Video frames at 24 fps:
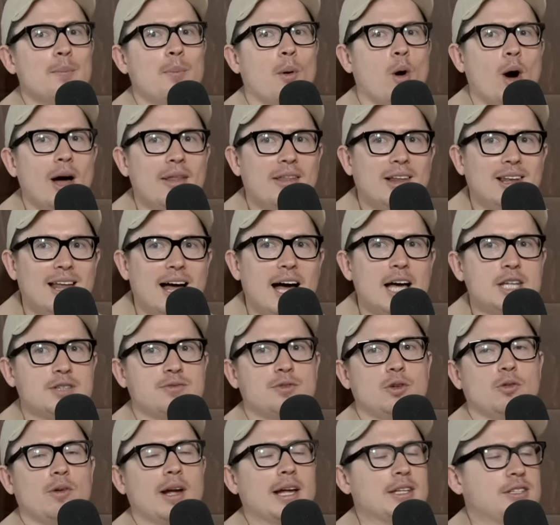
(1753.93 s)
By the
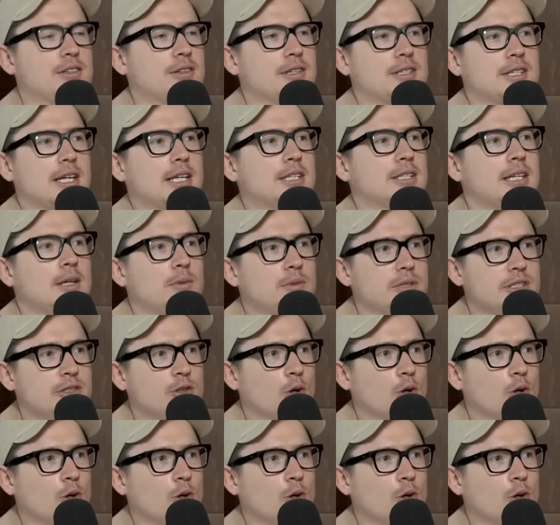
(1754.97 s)
last few rounds of the season, he was